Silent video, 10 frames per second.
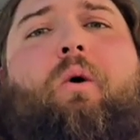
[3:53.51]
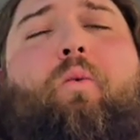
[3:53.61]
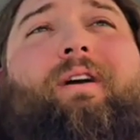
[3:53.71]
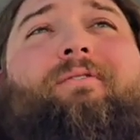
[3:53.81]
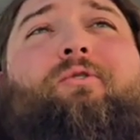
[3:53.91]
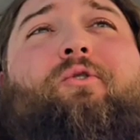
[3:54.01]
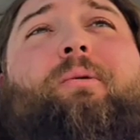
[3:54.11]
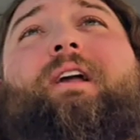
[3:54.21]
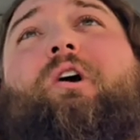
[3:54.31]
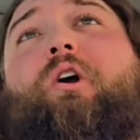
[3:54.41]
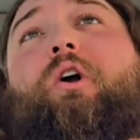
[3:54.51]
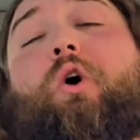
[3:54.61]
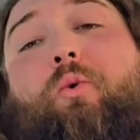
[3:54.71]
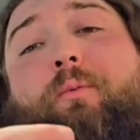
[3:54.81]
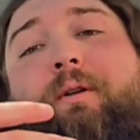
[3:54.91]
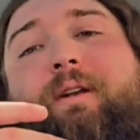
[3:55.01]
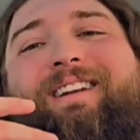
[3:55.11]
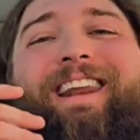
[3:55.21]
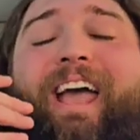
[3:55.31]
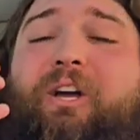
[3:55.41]
we're forming our own
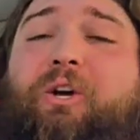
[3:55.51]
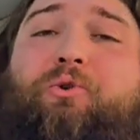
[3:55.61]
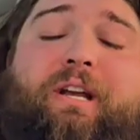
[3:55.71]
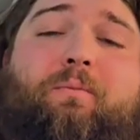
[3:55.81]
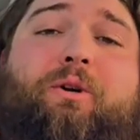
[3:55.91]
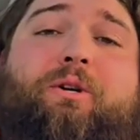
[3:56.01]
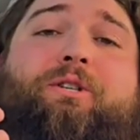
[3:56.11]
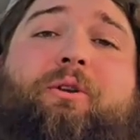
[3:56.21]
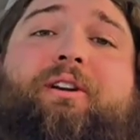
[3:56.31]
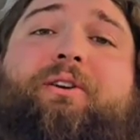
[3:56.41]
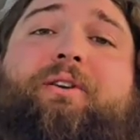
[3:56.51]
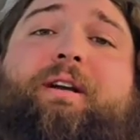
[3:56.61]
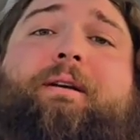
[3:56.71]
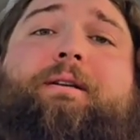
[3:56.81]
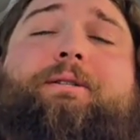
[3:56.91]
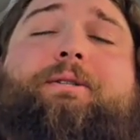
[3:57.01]
echo chambers to a degree.